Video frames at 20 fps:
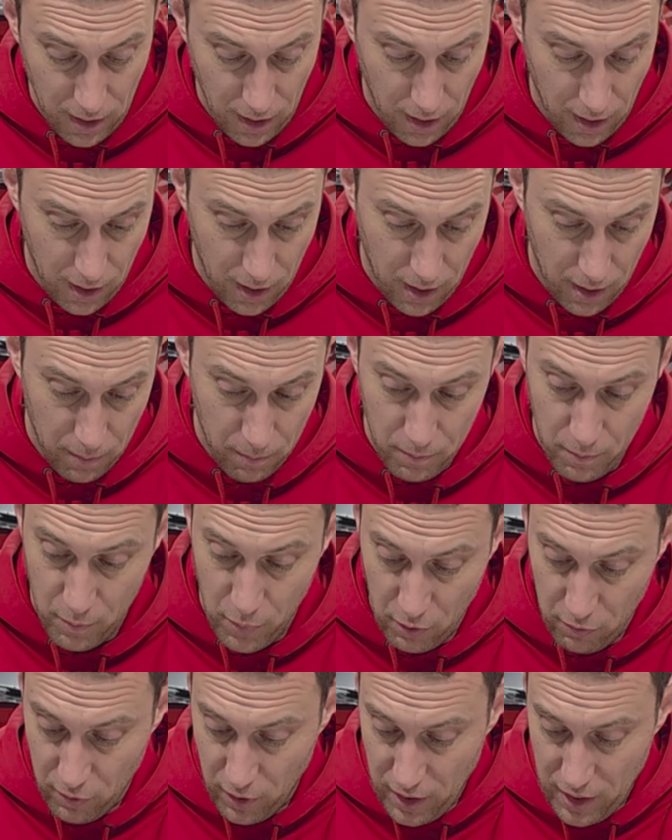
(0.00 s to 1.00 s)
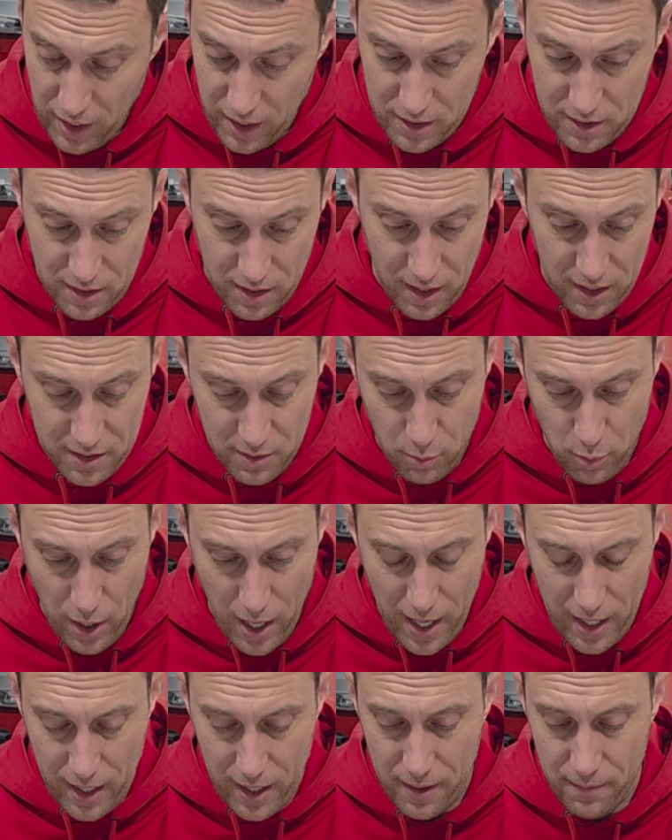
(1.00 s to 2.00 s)
but really it's this
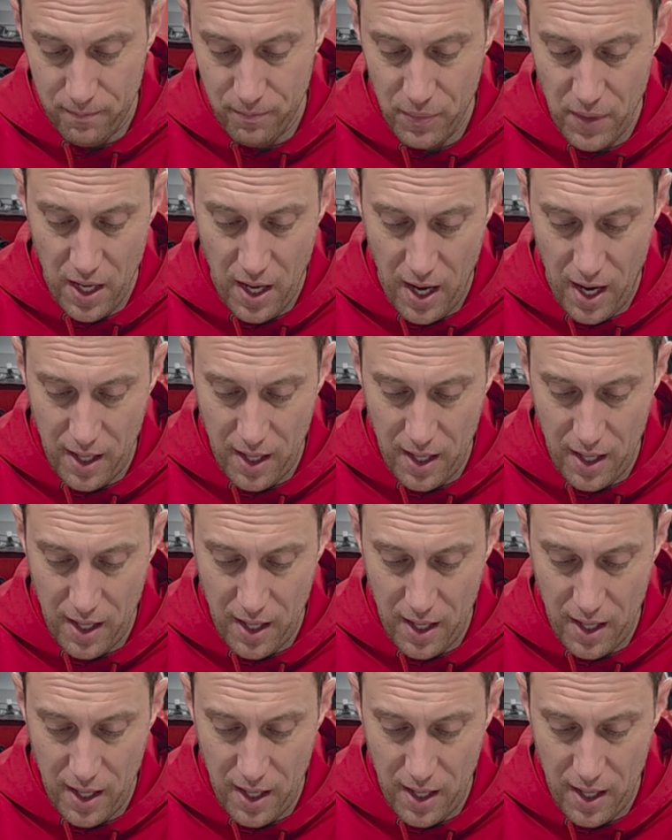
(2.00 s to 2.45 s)
bracket